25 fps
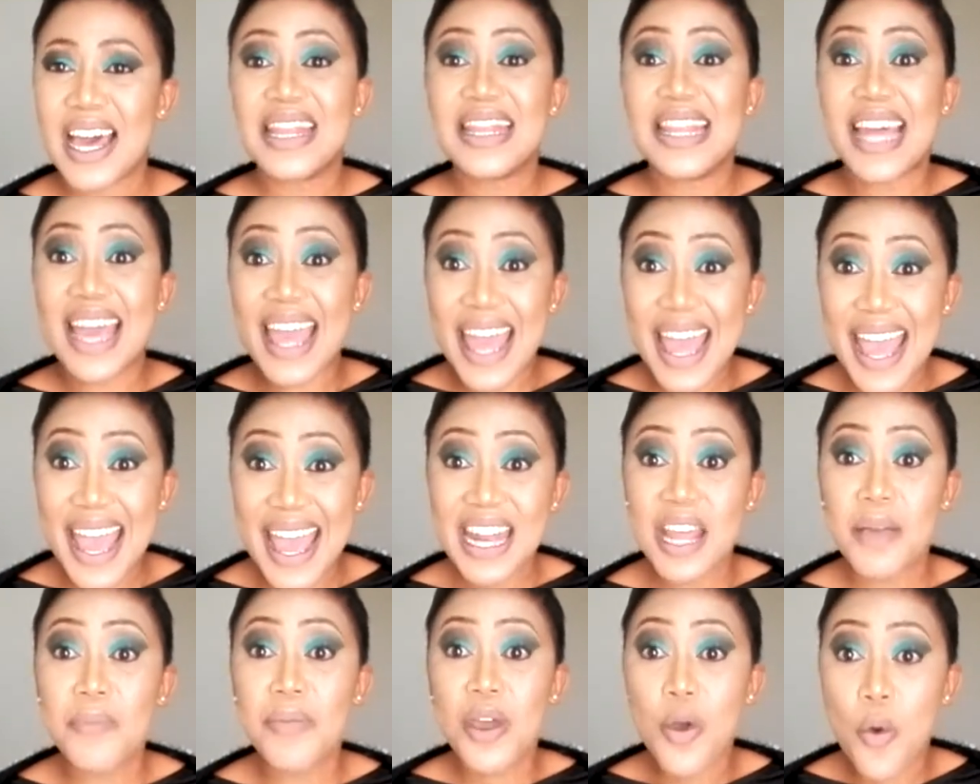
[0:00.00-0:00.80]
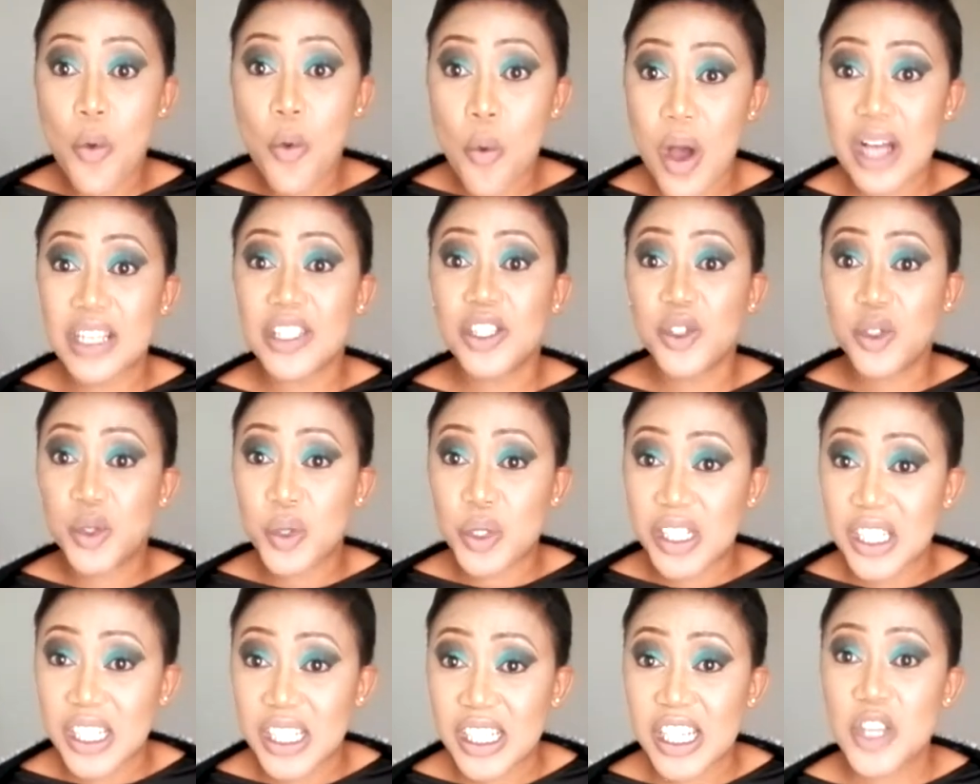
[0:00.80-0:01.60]
The enemy wants to
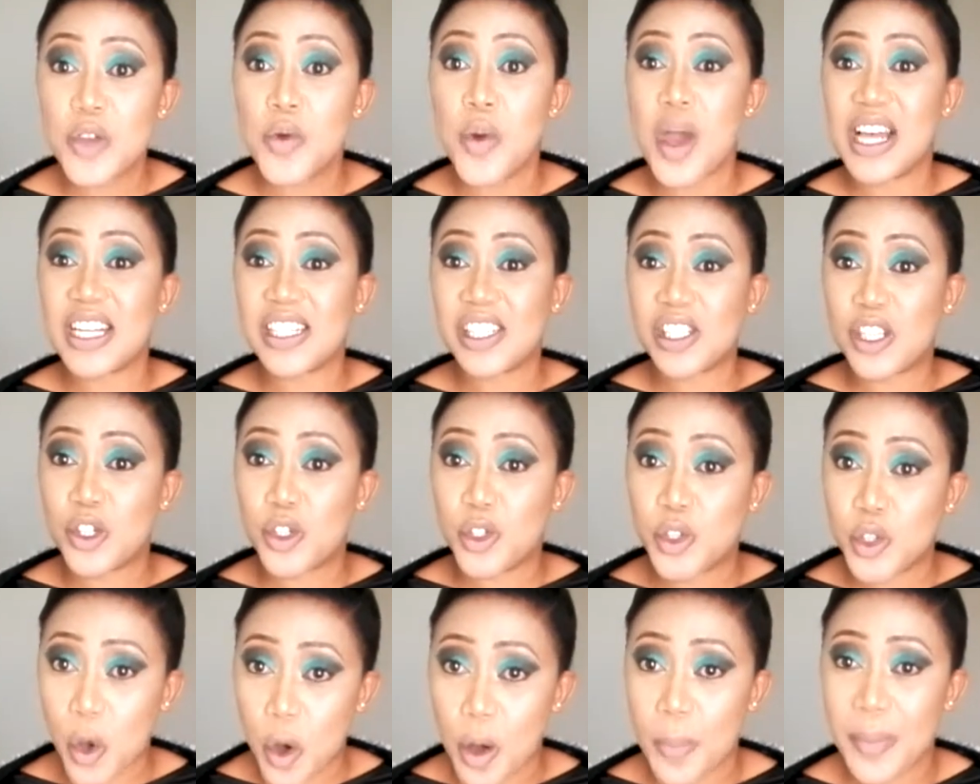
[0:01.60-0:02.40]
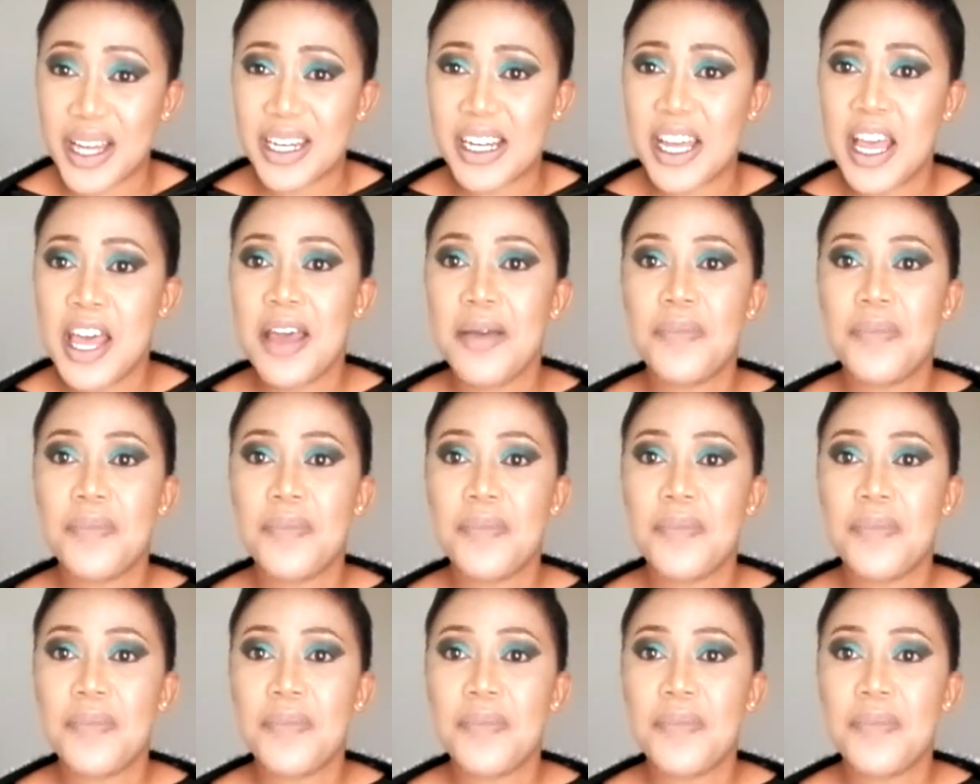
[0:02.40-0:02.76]
see you as a doormat.